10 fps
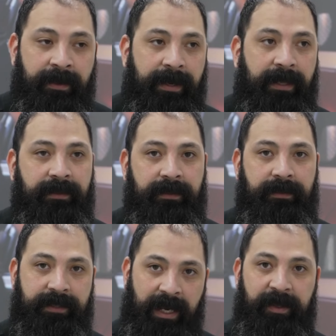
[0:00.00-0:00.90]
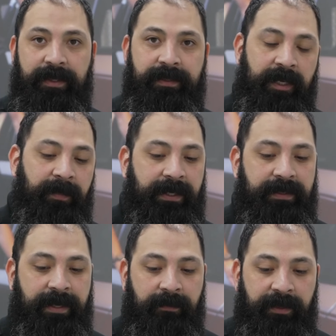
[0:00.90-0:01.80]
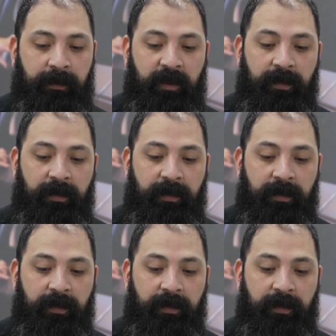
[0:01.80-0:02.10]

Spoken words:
At the time of this taping, it's not available,